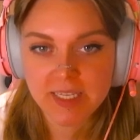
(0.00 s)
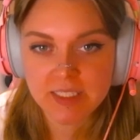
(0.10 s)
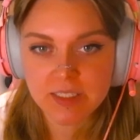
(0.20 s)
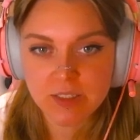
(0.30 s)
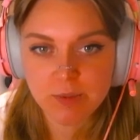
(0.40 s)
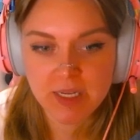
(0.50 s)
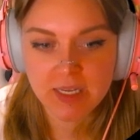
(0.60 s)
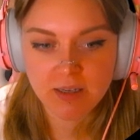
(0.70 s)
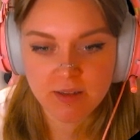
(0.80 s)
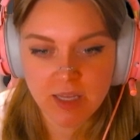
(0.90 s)

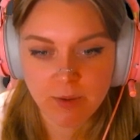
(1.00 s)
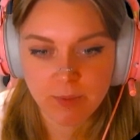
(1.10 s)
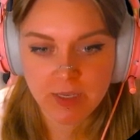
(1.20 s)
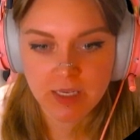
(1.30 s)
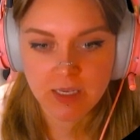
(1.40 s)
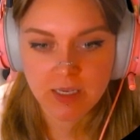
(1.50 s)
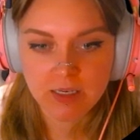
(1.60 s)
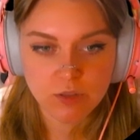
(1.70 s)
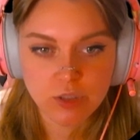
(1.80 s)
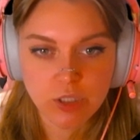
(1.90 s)
assuming that
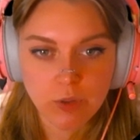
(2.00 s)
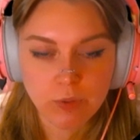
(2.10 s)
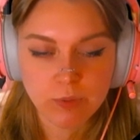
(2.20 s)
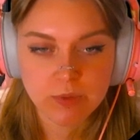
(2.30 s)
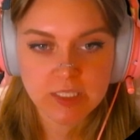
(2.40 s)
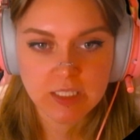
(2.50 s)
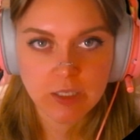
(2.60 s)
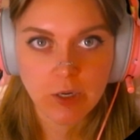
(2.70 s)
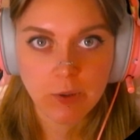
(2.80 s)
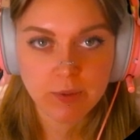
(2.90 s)
we don't,
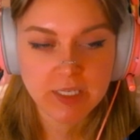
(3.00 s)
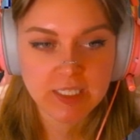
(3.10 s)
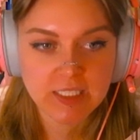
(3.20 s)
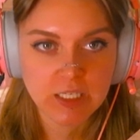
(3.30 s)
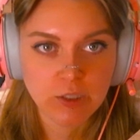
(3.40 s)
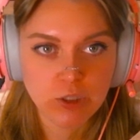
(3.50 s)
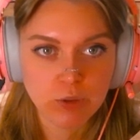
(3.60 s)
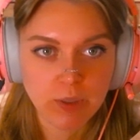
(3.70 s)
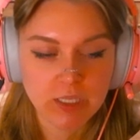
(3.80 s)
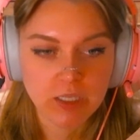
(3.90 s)
you know, continue
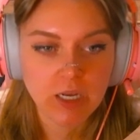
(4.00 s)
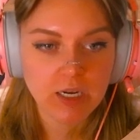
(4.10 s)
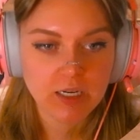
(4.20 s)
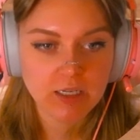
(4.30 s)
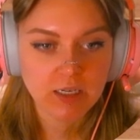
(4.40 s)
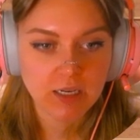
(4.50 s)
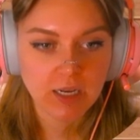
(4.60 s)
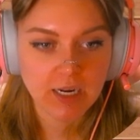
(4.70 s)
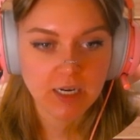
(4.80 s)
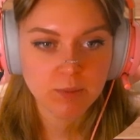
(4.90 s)
to unlock
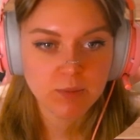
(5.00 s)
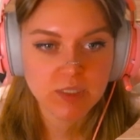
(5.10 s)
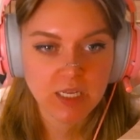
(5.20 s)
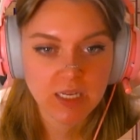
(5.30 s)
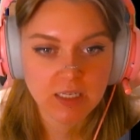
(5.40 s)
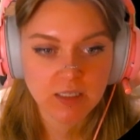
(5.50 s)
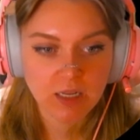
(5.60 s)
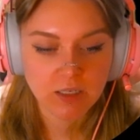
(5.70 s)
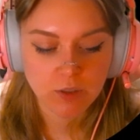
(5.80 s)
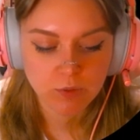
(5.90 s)
items
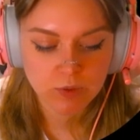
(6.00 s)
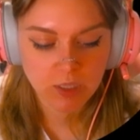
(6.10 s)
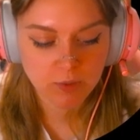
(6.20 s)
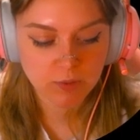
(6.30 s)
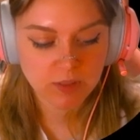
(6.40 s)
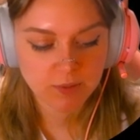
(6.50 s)
and use those.